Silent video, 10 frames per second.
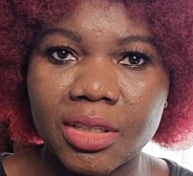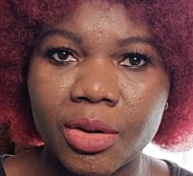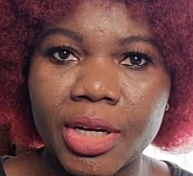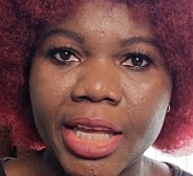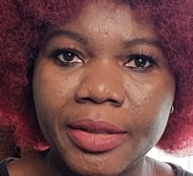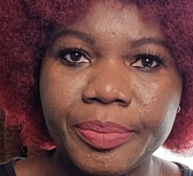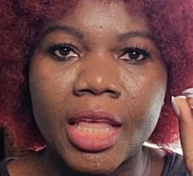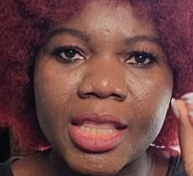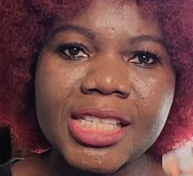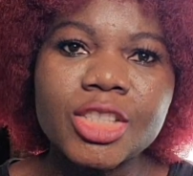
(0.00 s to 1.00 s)
Okay?
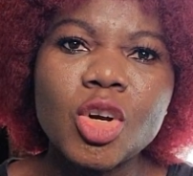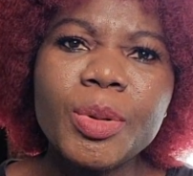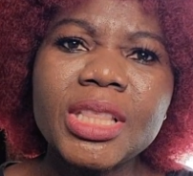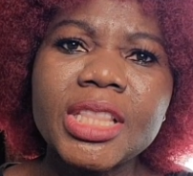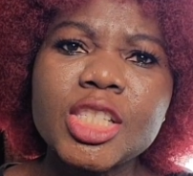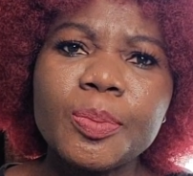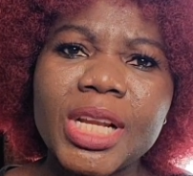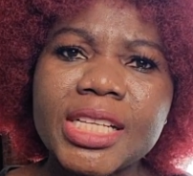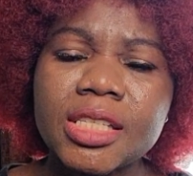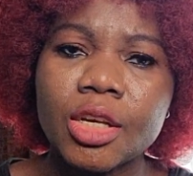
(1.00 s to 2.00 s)
There's a job in this
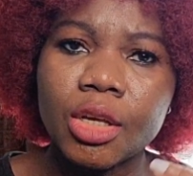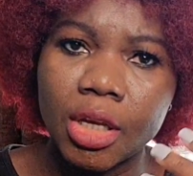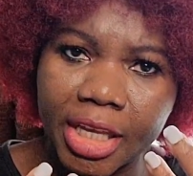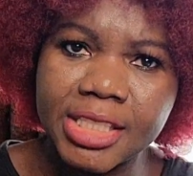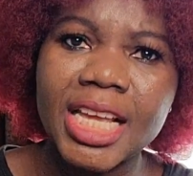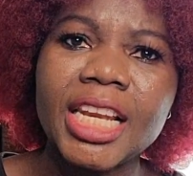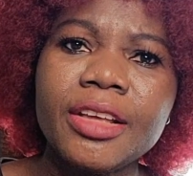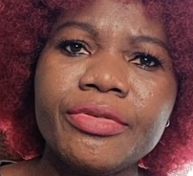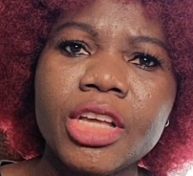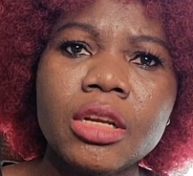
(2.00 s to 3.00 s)
place, it's a
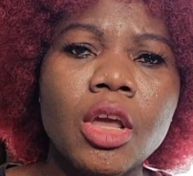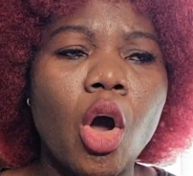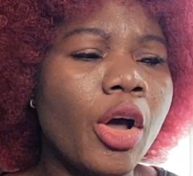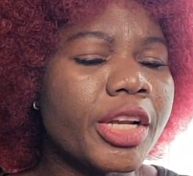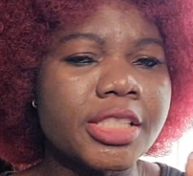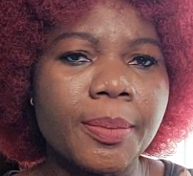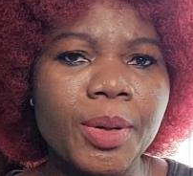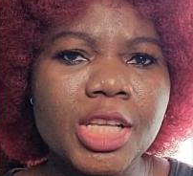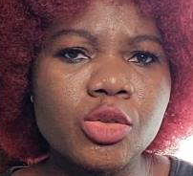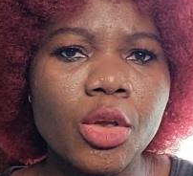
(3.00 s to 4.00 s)
living, or it's a
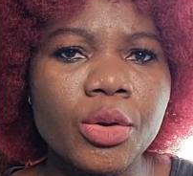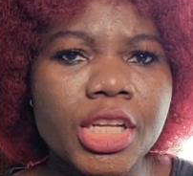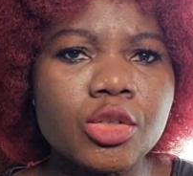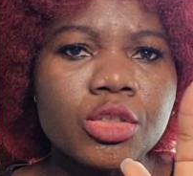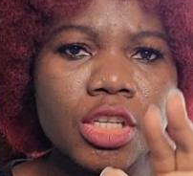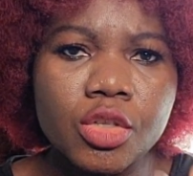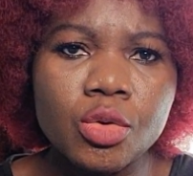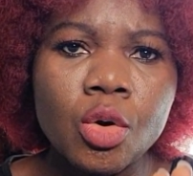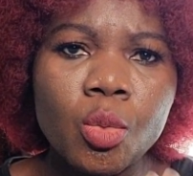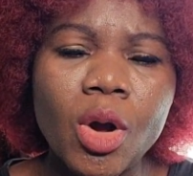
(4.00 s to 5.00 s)
place where you need to just
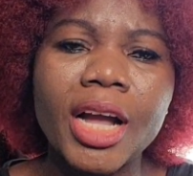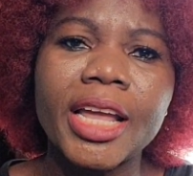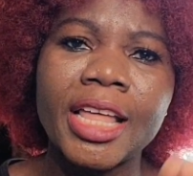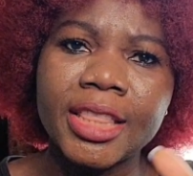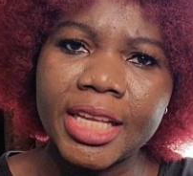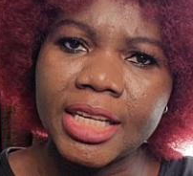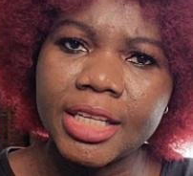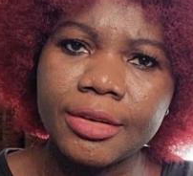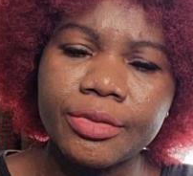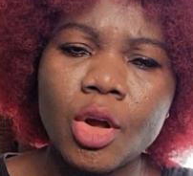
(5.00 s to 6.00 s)
go work and then
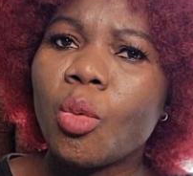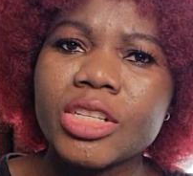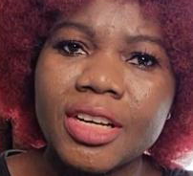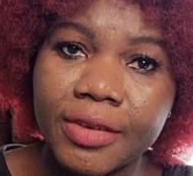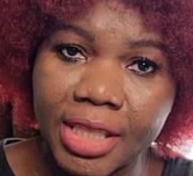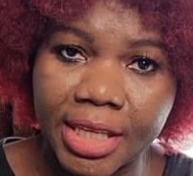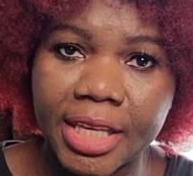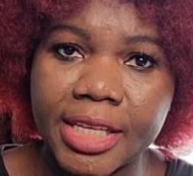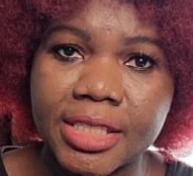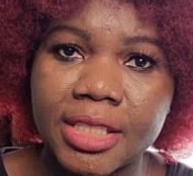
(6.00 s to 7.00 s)
leave, whatever the
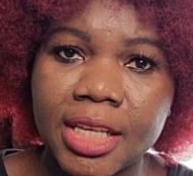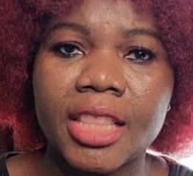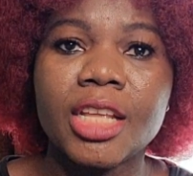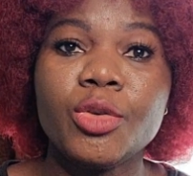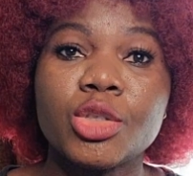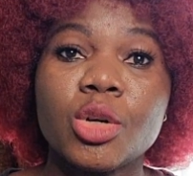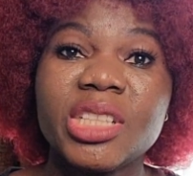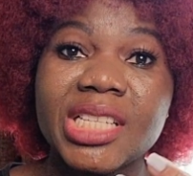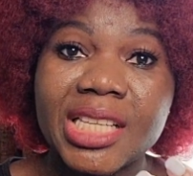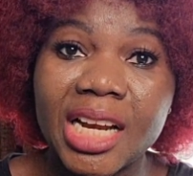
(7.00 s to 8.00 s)
case. And then you're told
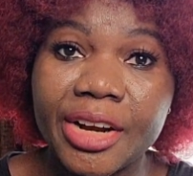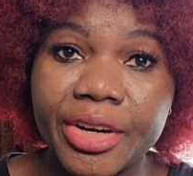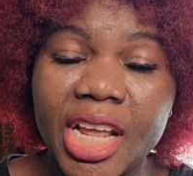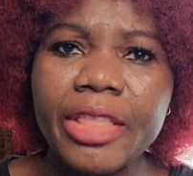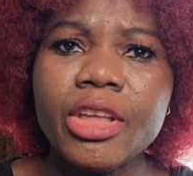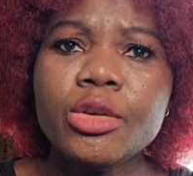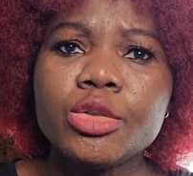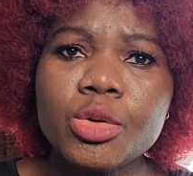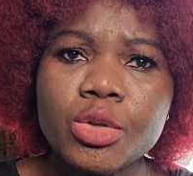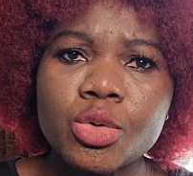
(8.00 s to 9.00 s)
the salary, and then you
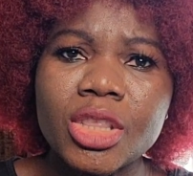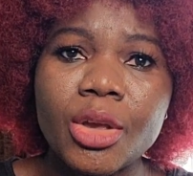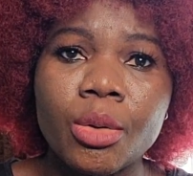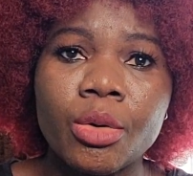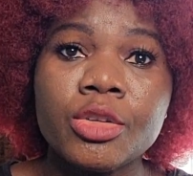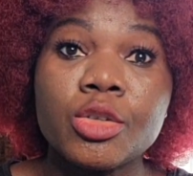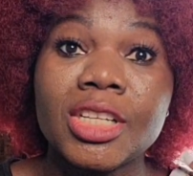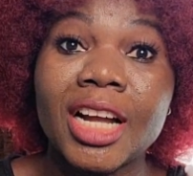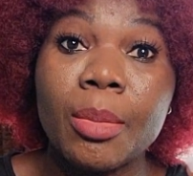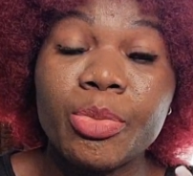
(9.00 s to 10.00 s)
choose whether you're going to
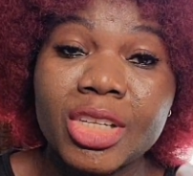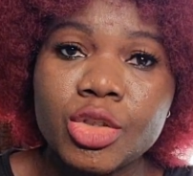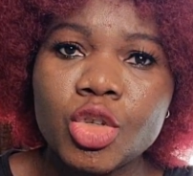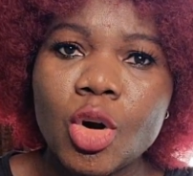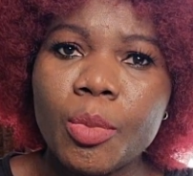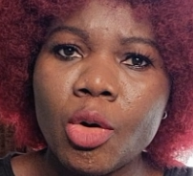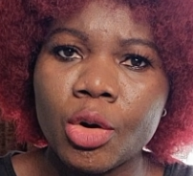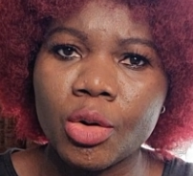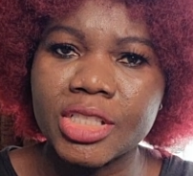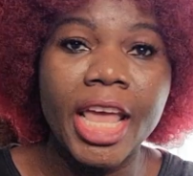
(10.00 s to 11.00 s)
take up that job or
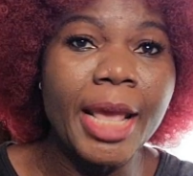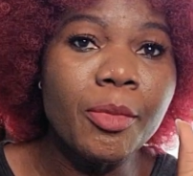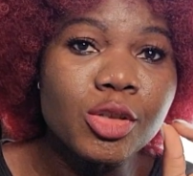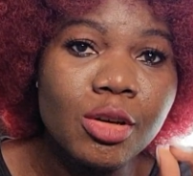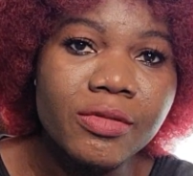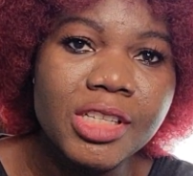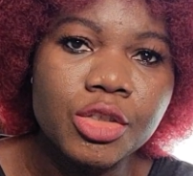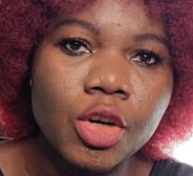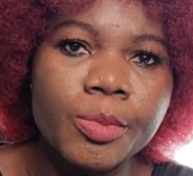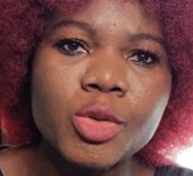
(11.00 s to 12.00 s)
not. And most of these
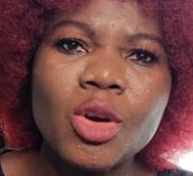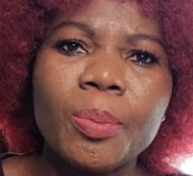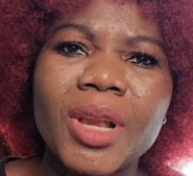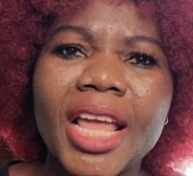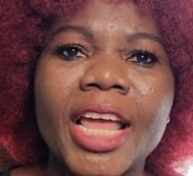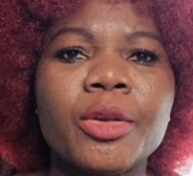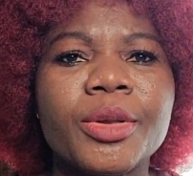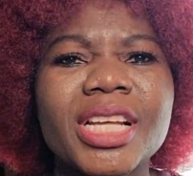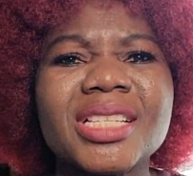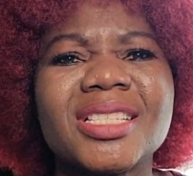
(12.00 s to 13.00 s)
jobs, you apply and you
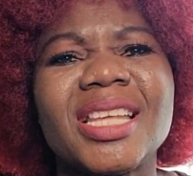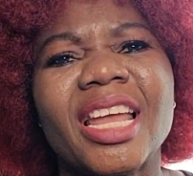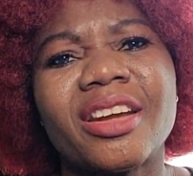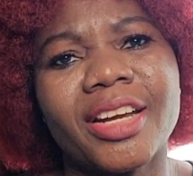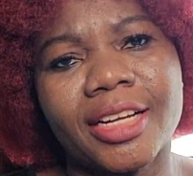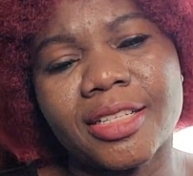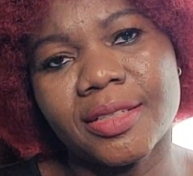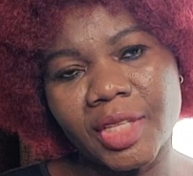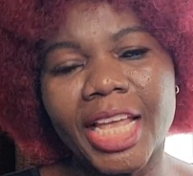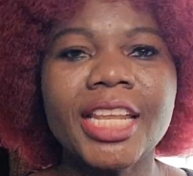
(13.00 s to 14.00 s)
get it direct.
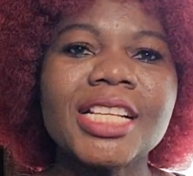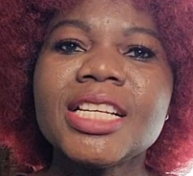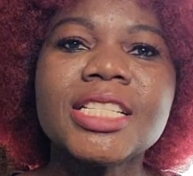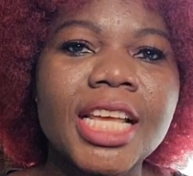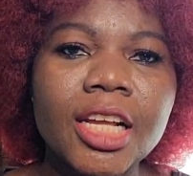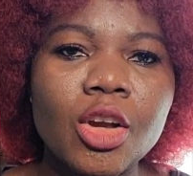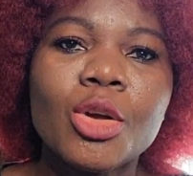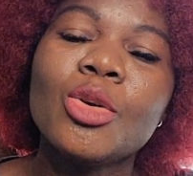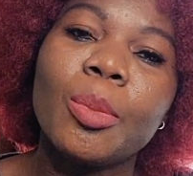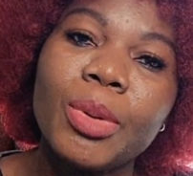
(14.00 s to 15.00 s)
It doesn't take long,
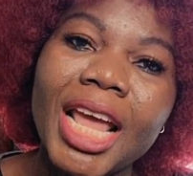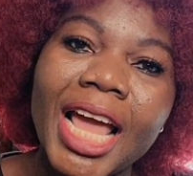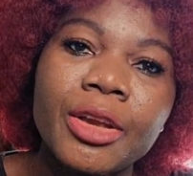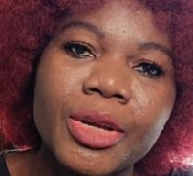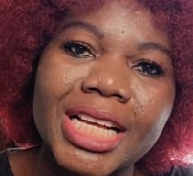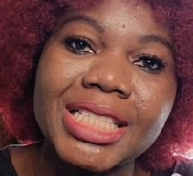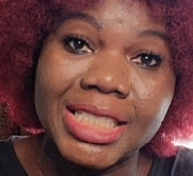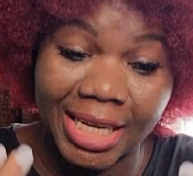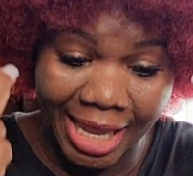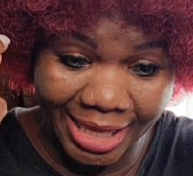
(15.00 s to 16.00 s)
you apply and you get
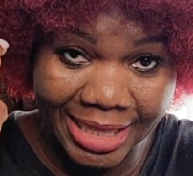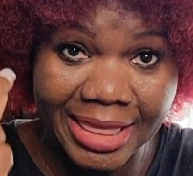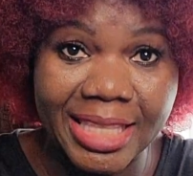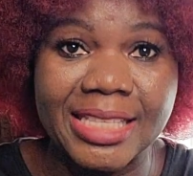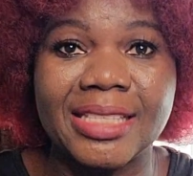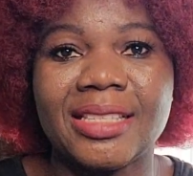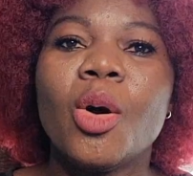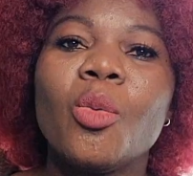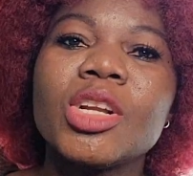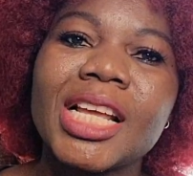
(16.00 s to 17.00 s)
it like this.
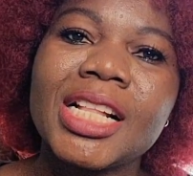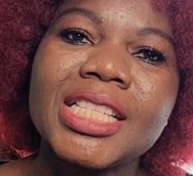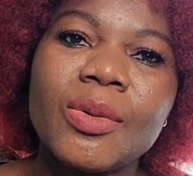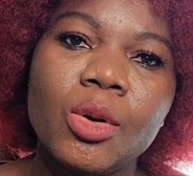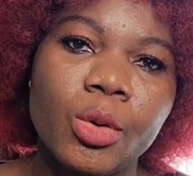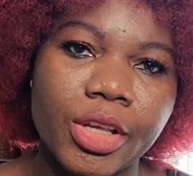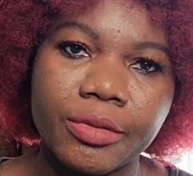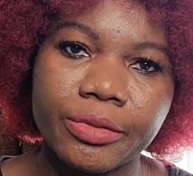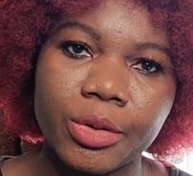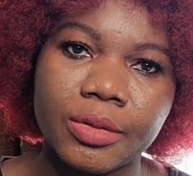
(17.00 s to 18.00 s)
What else are we looking
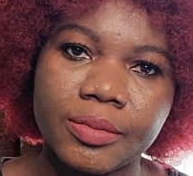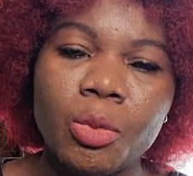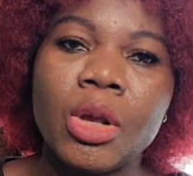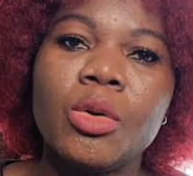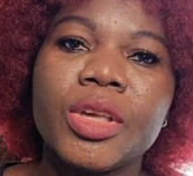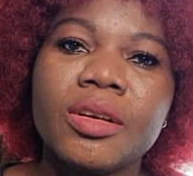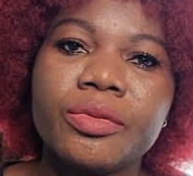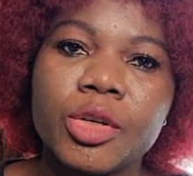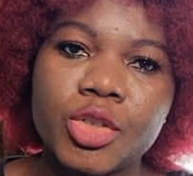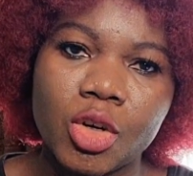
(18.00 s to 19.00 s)
for? We're looking
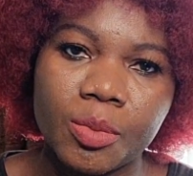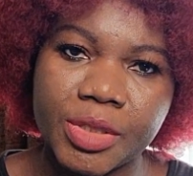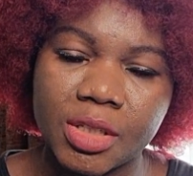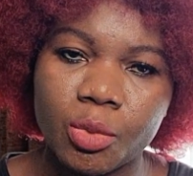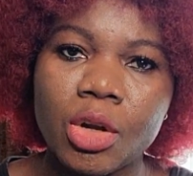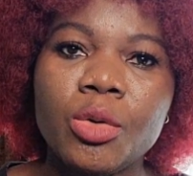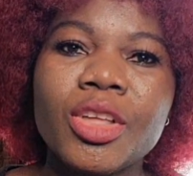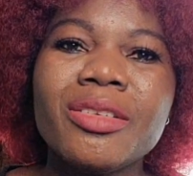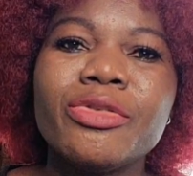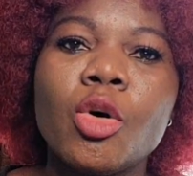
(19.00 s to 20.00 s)
for jobs. We're
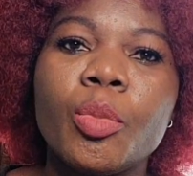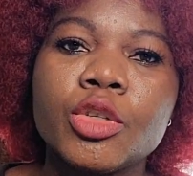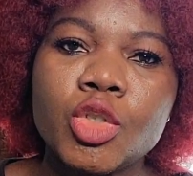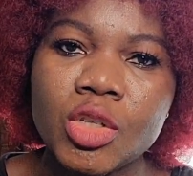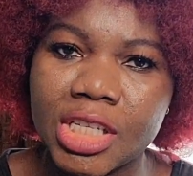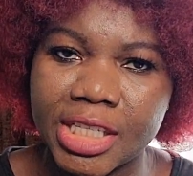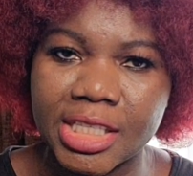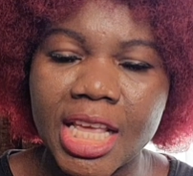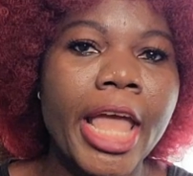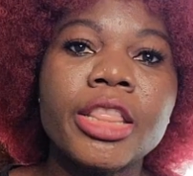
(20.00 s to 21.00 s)
looking for opportunities.
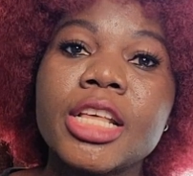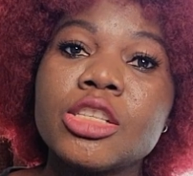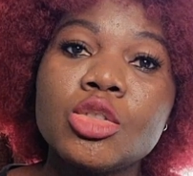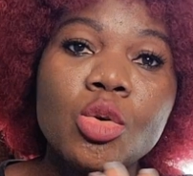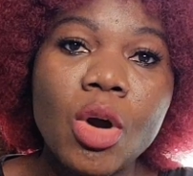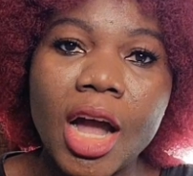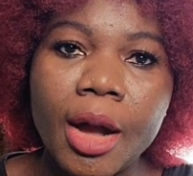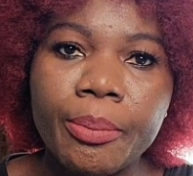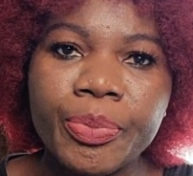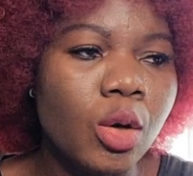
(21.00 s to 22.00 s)
And there's no
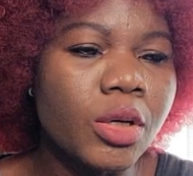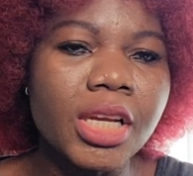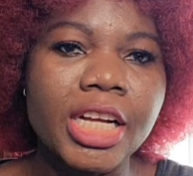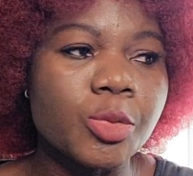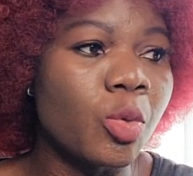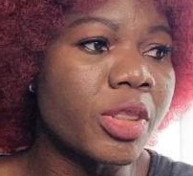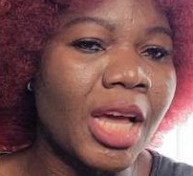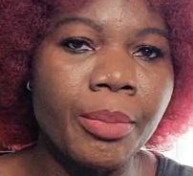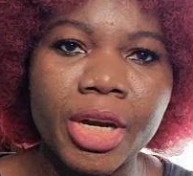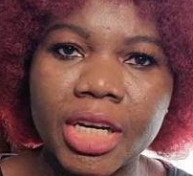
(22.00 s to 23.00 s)
harm looking at both
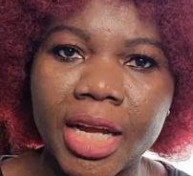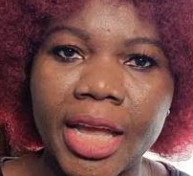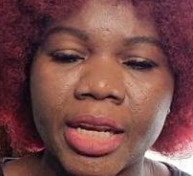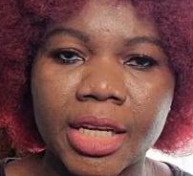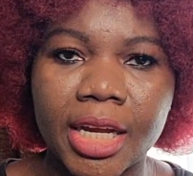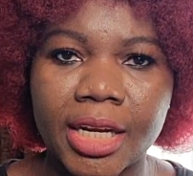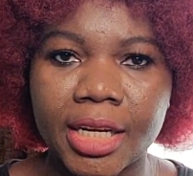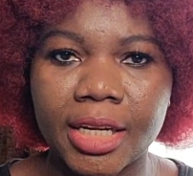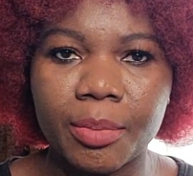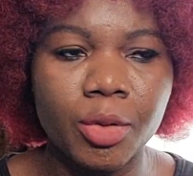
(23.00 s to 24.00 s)
America and
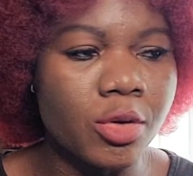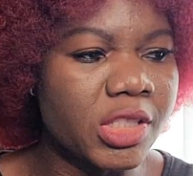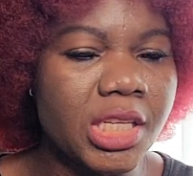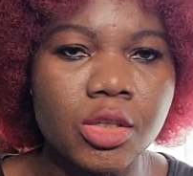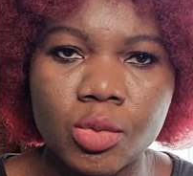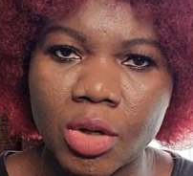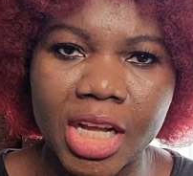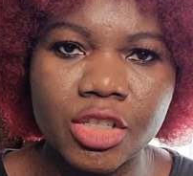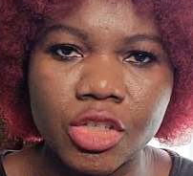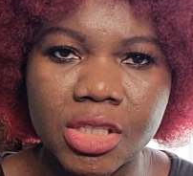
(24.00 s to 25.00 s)
Canada because these two
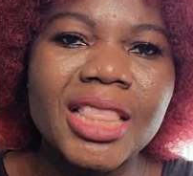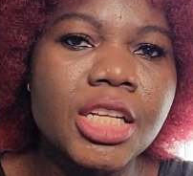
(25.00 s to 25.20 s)
countries, the